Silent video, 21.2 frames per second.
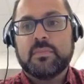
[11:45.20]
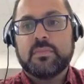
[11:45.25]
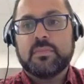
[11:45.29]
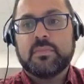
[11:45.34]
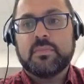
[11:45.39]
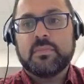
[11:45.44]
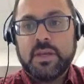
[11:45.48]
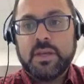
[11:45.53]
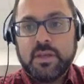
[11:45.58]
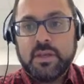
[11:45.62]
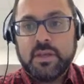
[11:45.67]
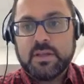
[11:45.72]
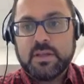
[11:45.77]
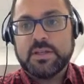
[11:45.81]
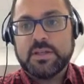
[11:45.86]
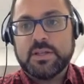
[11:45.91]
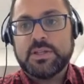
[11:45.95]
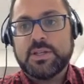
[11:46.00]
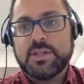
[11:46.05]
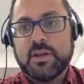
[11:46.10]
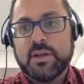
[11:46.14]
you click on
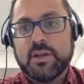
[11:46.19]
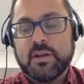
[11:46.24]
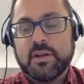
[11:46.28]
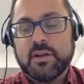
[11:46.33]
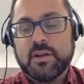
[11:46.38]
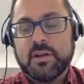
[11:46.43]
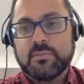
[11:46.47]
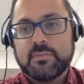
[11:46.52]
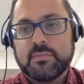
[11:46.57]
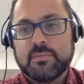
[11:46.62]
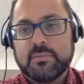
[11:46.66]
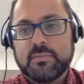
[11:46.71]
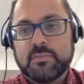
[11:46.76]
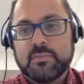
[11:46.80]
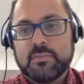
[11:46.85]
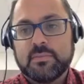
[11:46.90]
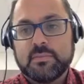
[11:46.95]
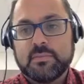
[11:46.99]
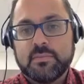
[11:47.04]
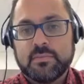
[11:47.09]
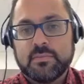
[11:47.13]
share.
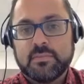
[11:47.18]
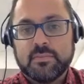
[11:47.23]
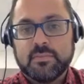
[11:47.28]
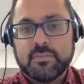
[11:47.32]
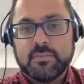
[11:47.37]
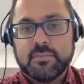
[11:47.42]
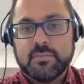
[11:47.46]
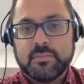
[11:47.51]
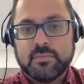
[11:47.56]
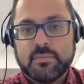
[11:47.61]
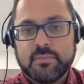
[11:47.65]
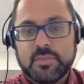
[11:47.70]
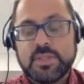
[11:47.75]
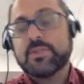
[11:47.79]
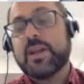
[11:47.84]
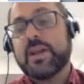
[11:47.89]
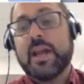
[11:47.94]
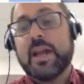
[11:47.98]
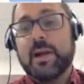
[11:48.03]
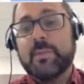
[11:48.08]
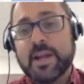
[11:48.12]
This is
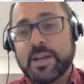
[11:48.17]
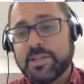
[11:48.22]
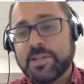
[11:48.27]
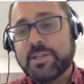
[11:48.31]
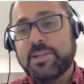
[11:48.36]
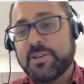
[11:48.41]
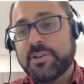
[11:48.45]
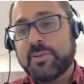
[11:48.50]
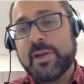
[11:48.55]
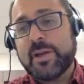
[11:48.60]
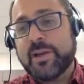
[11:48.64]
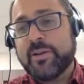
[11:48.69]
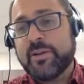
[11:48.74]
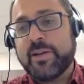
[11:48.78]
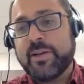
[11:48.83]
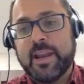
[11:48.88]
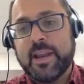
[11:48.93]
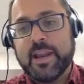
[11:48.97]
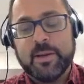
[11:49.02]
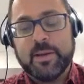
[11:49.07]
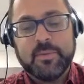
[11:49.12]
great. I'm actually doing my
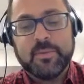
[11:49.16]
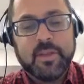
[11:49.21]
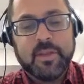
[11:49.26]
grading now.